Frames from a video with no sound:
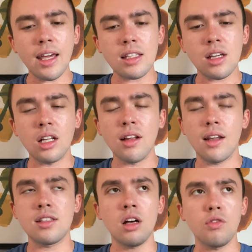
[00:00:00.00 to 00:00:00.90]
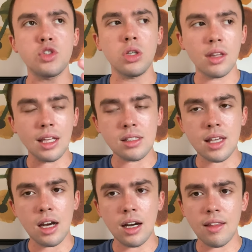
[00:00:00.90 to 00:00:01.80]
it's gonna lend itself to the
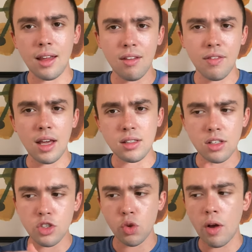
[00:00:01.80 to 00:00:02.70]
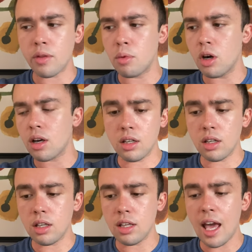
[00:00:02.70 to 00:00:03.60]
insanity that he faces throughout the book.
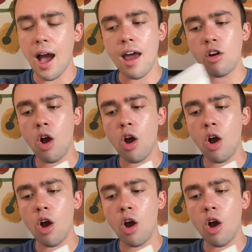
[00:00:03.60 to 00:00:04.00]
Yeah, I don't know,